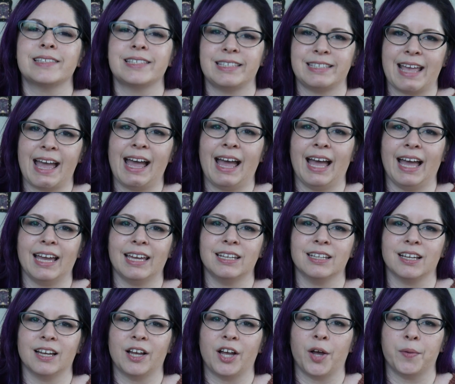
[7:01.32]

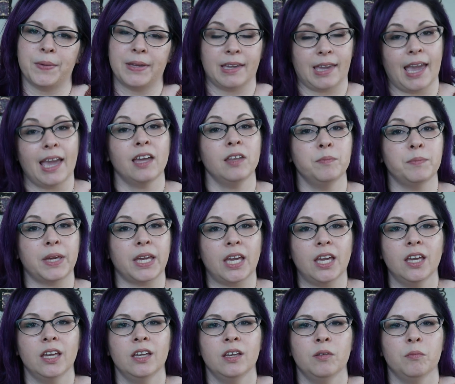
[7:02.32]
sad. It can
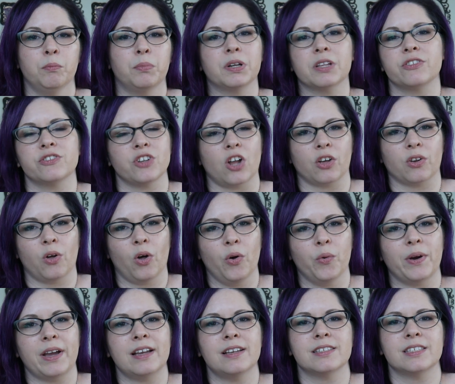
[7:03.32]
be, but it's not
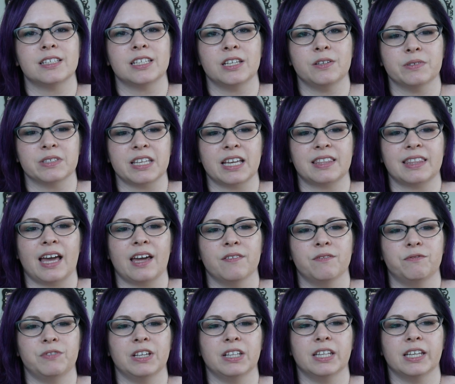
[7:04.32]
always. And he was like,
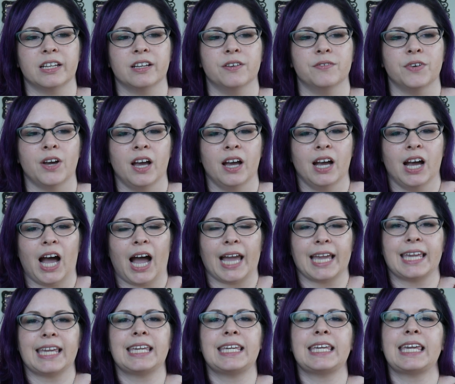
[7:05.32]
that feeling of
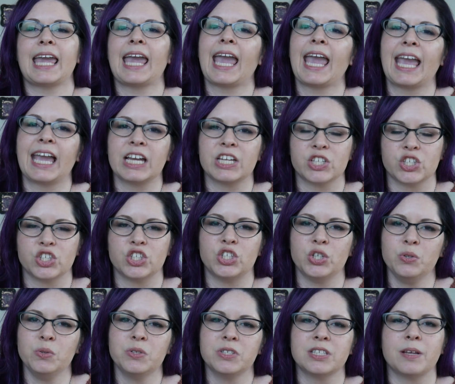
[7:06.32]
I can't
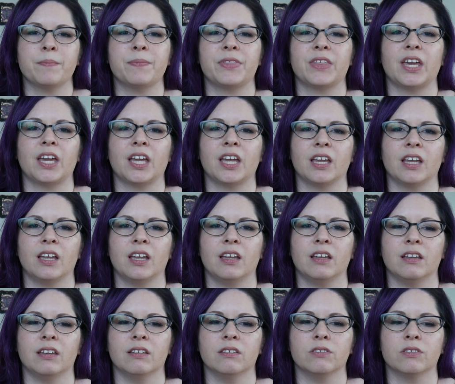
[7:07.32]
do something
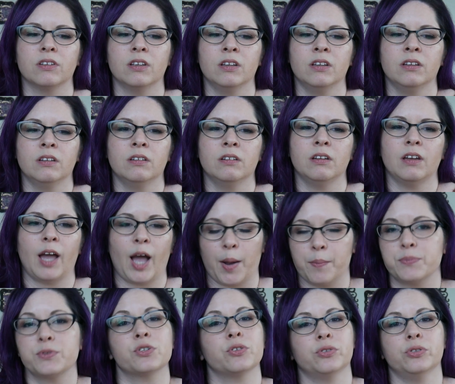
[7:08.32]
is
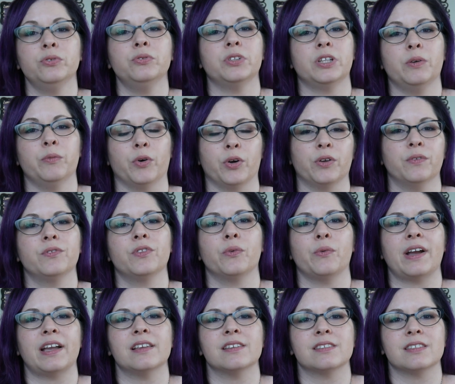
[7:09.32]
absolutely one of the
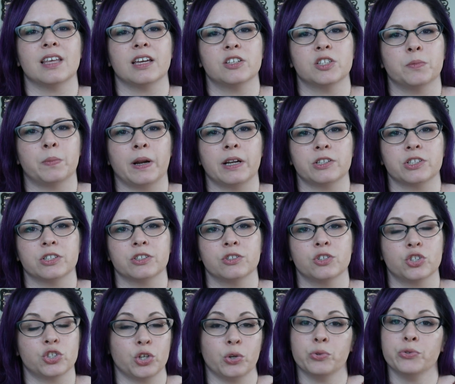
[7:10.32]
ways that depression
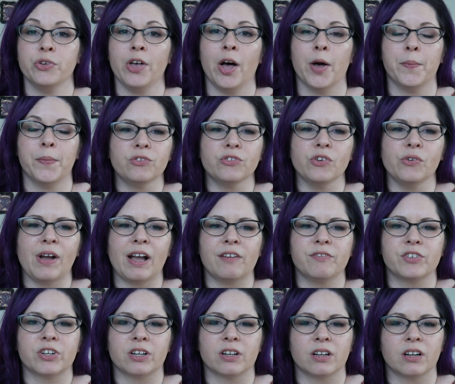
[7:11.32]
shows up. So
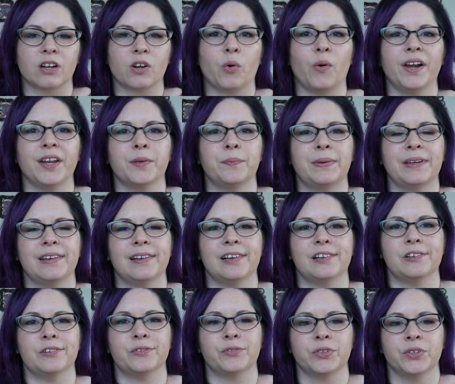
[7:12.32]
after quite a bit
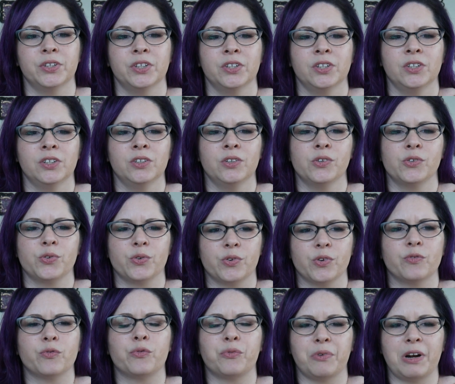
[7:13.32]
of sort
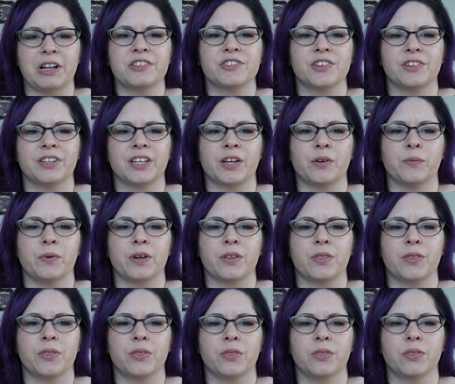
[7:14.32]
of wrestling
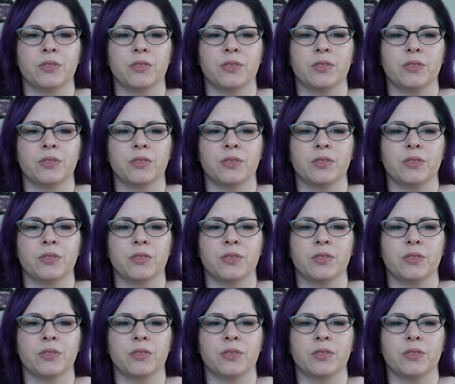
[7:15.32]
with